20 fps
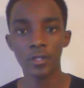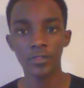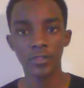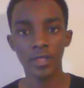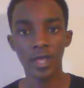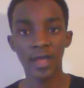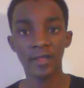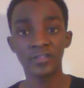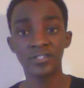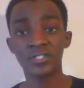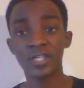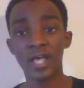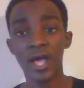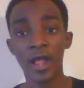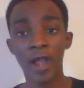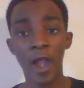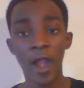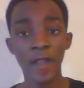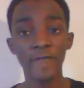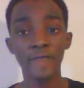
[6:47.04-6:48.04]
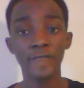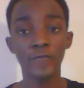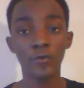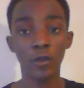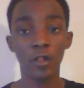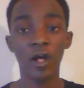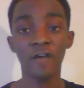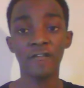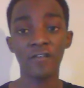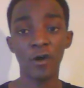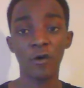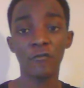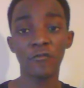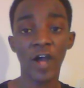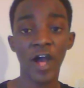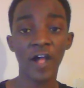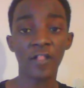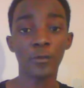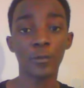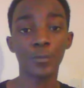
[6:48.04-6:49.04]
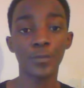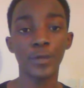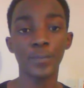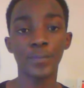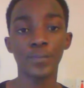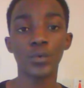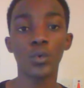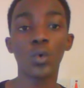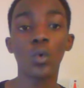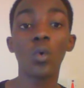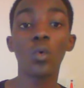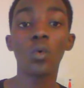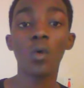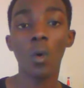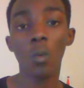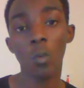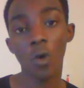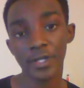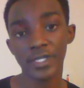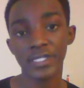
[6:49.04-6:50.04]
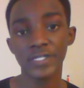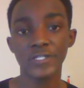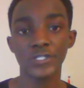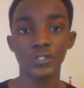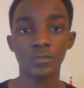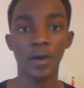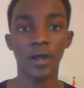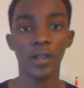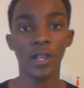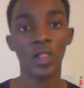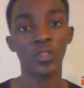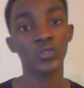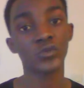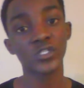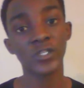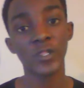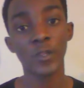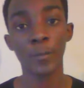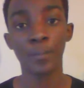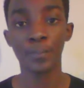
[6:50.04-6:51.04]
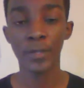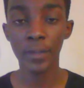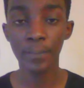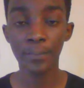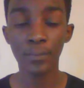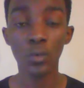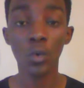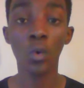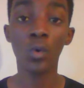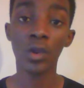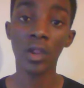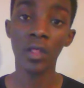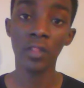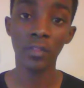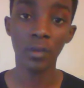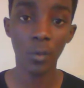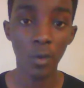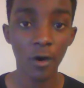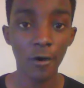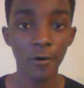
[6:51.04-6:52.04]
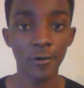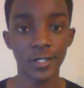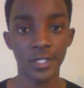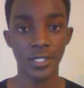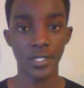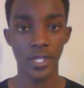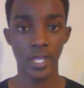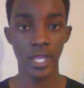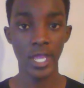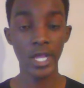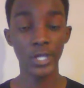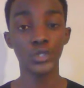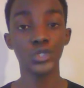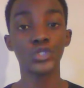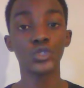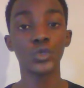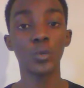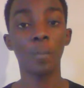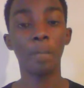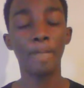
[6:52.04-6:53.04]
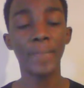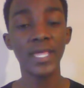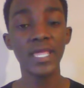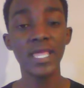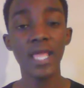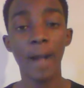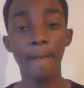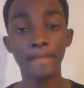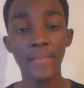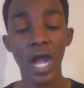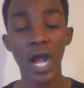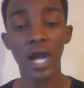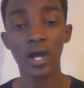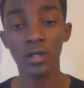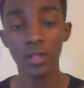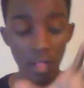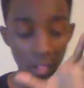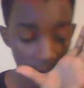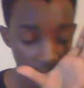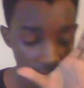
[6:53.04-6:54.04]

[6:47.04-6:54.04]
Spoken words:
There's a handful of other people who are working smart, and those are the people who run the world. You should be among